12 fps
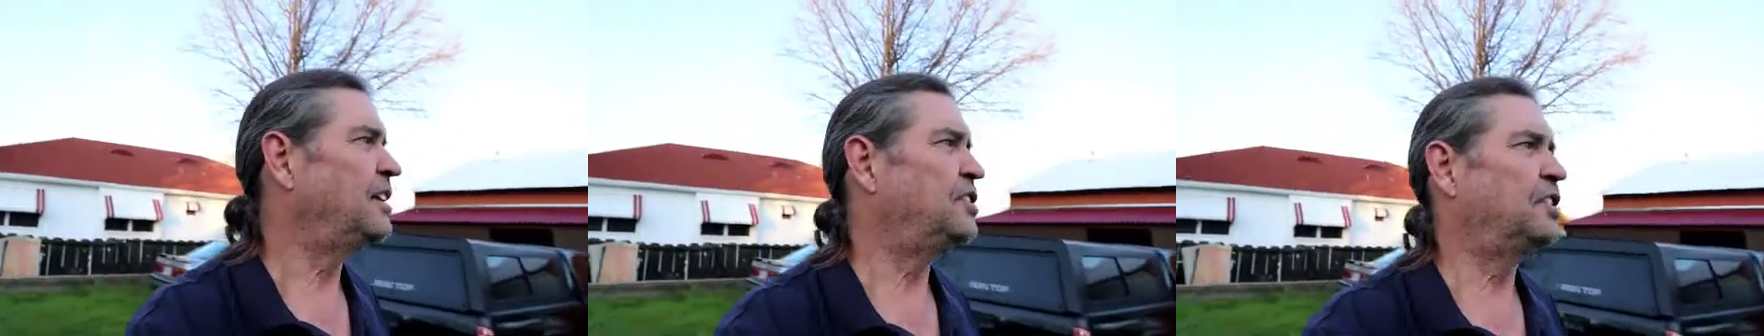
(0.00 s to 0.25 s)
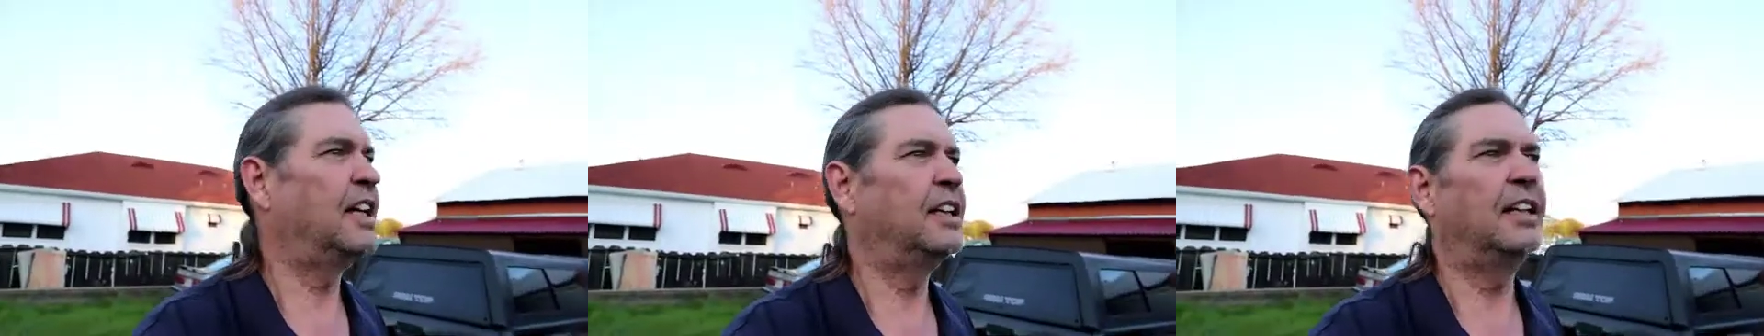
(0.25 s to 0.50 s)
I
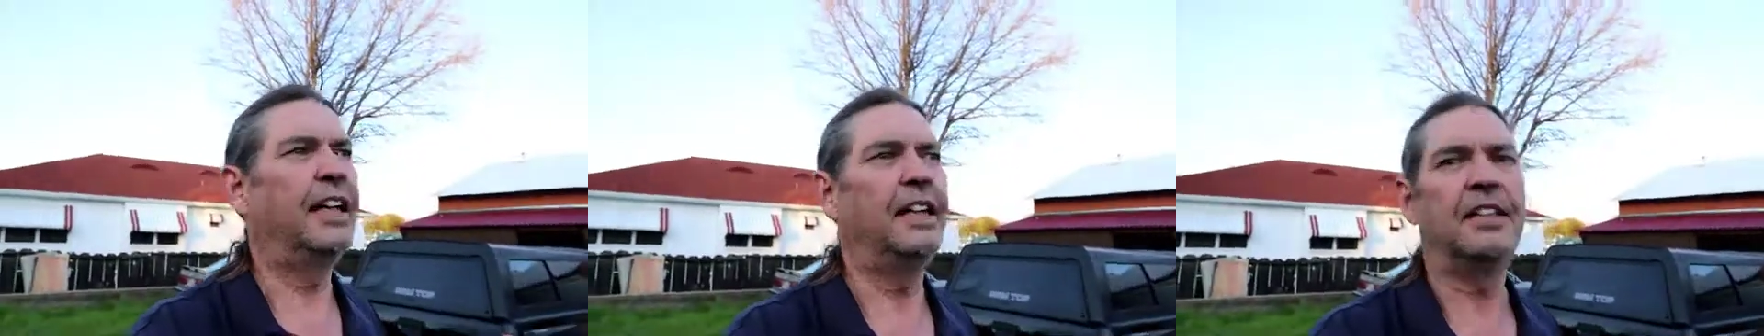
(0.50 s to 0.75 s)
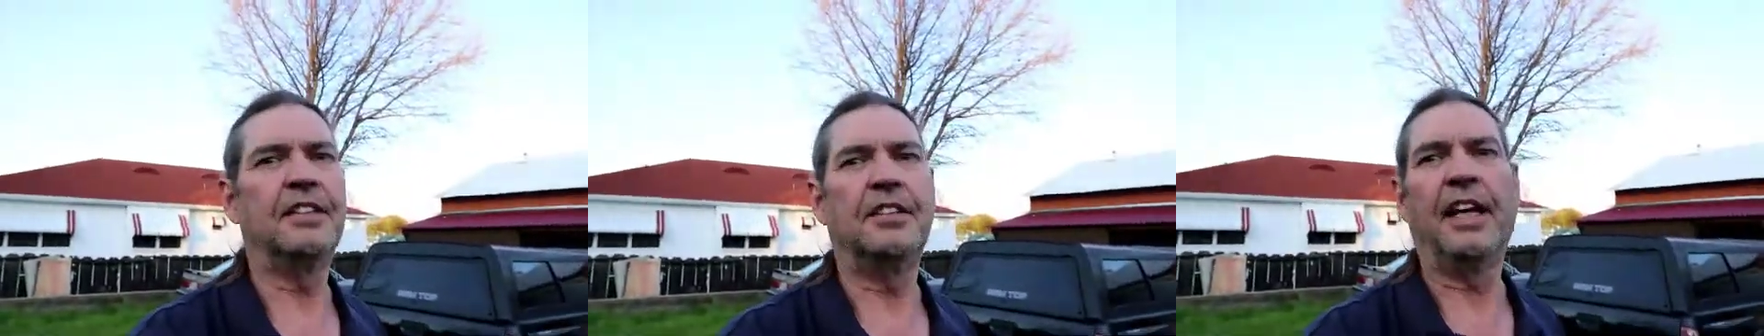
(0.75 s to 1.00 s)
just kind of
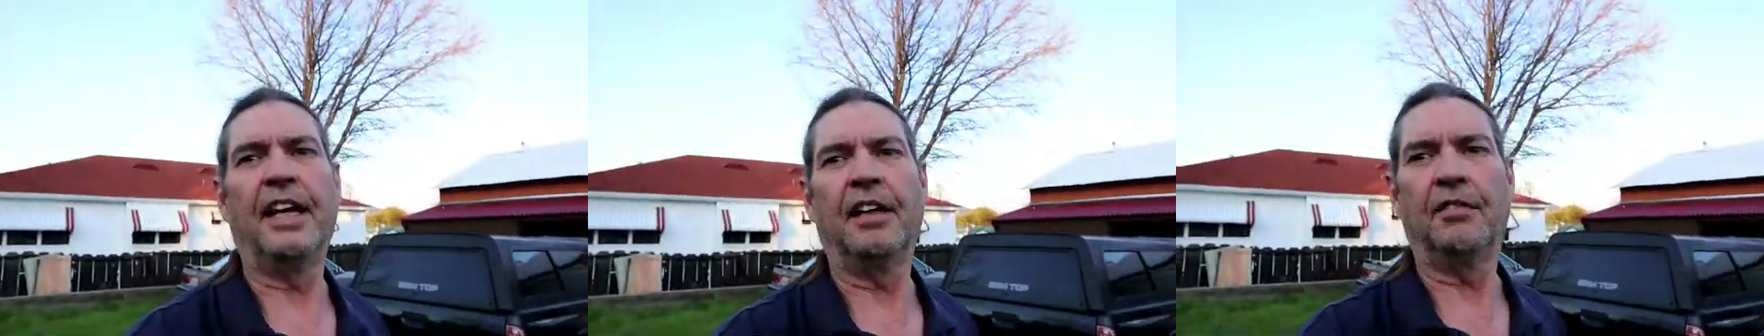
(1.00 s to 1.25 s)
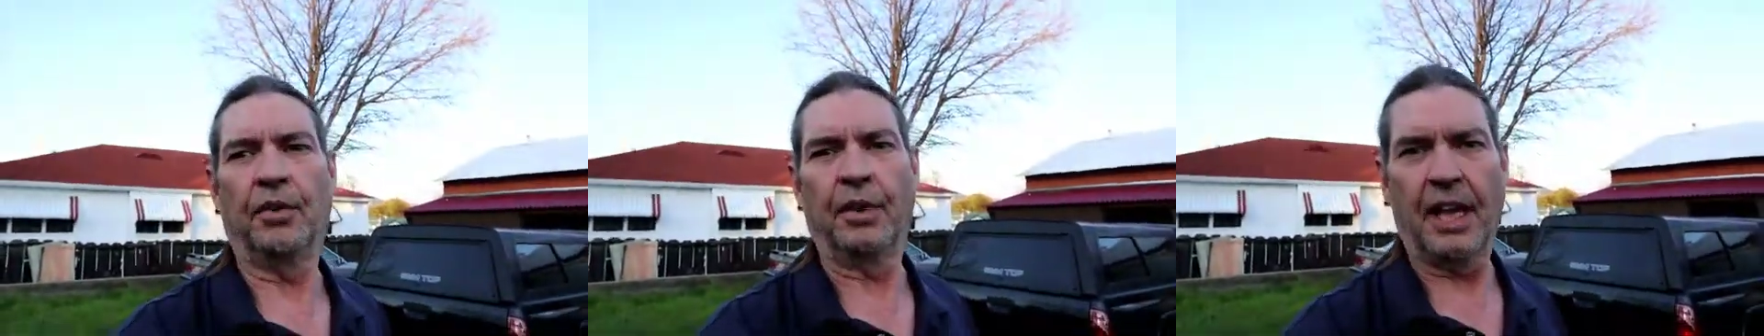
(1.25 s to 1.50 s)
like it as a
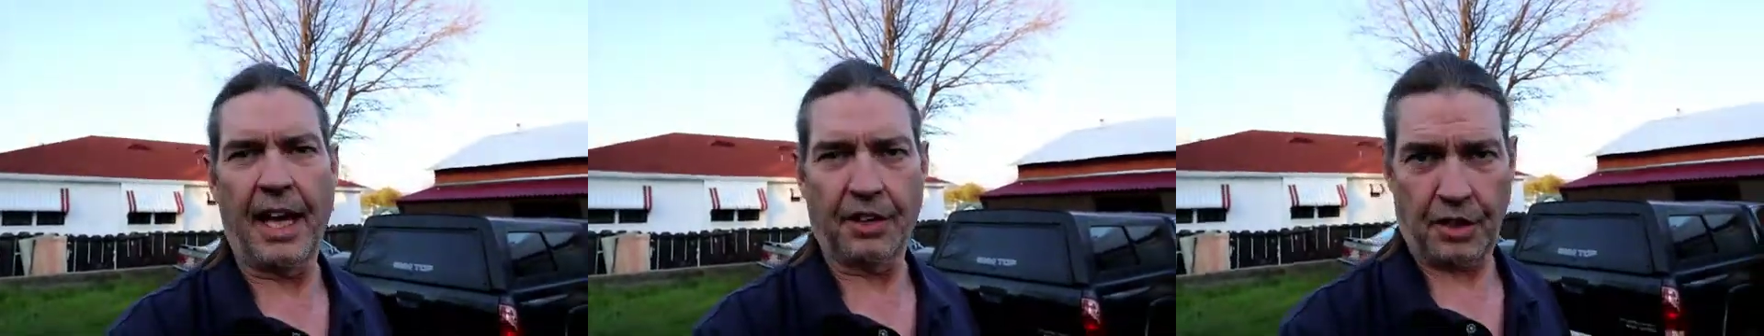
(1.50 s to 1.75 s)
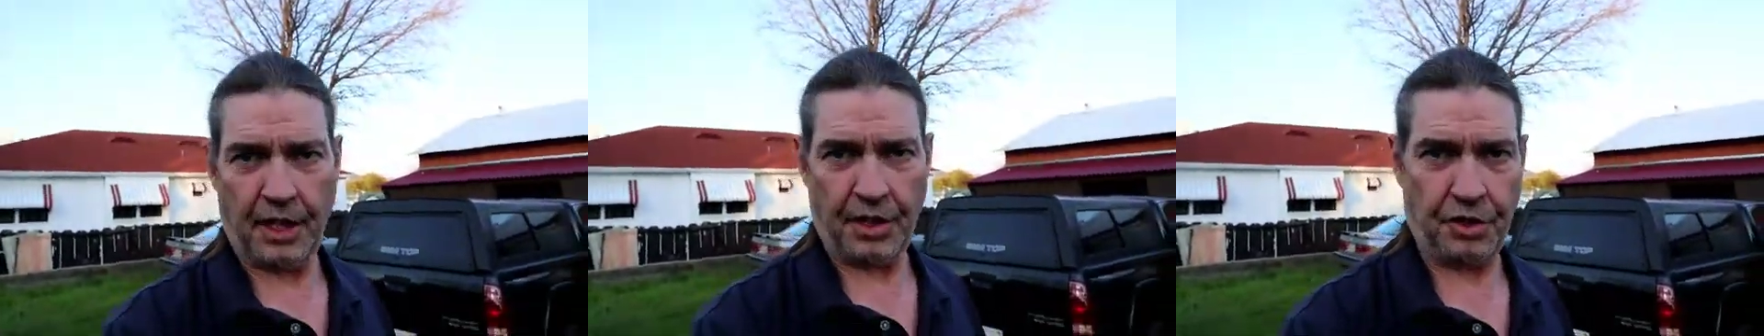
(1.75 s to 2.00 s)
day of
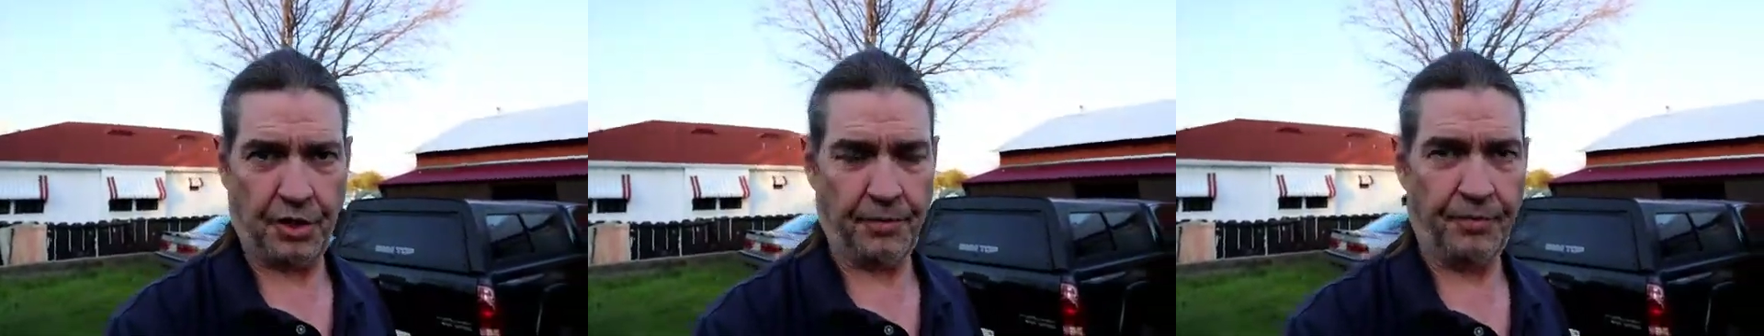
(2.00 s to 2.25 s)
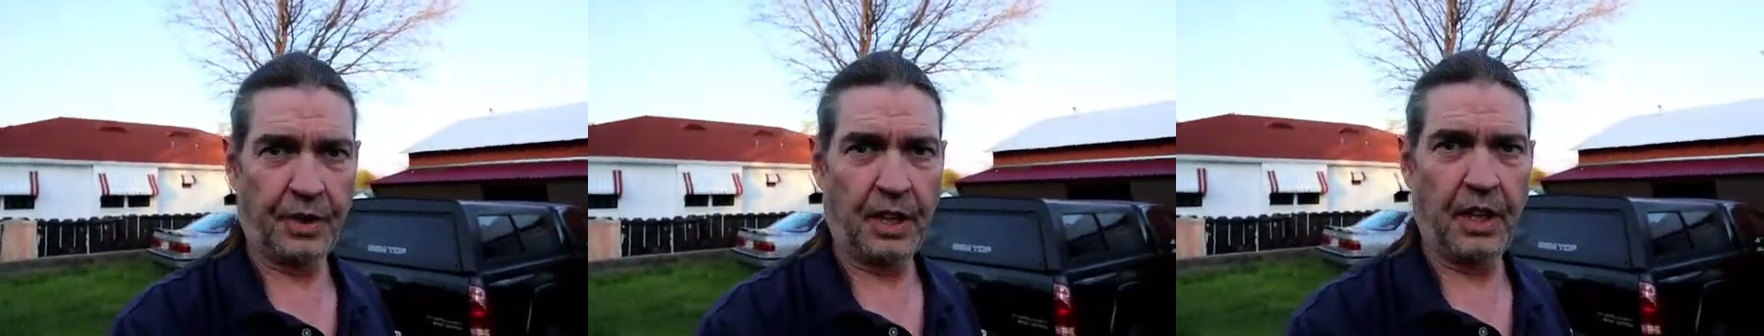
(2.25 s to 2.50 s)
relaxation.